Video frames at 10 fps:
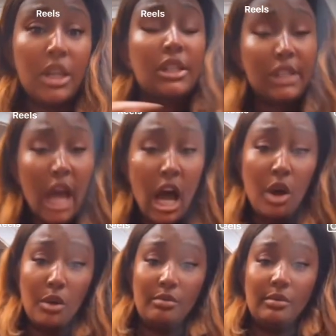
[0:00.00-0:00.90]
So
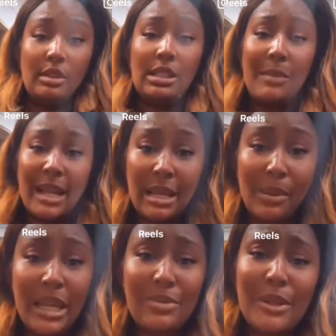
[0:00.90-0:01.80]
somebody
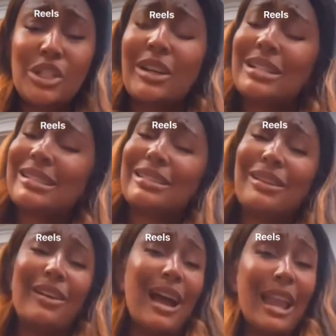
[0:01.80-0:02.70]
said, "Please for this
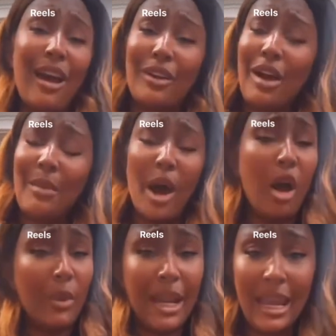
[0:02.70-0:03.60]
girl. Y'all know I'm
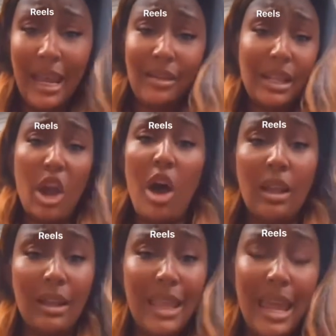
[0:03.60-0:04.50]
already handling
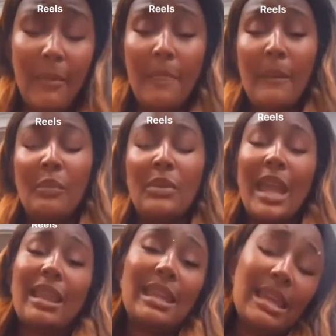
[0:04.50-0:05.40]
all of that."
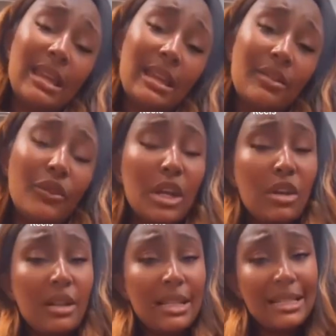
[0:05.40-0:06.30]
And then for
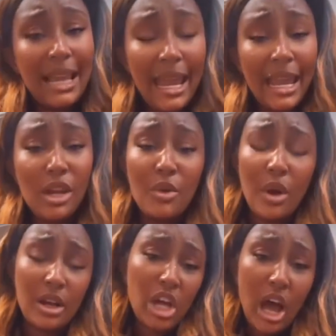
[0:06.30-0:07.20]
you to say you
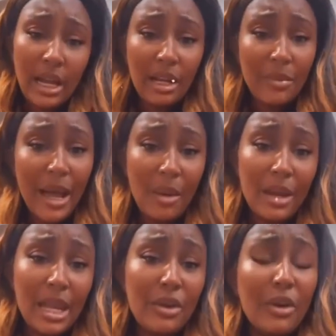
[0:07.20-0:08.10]
aren't talking about
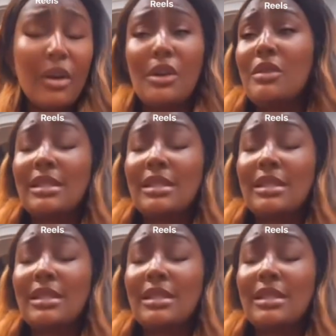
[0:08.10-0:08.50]
me, girl, you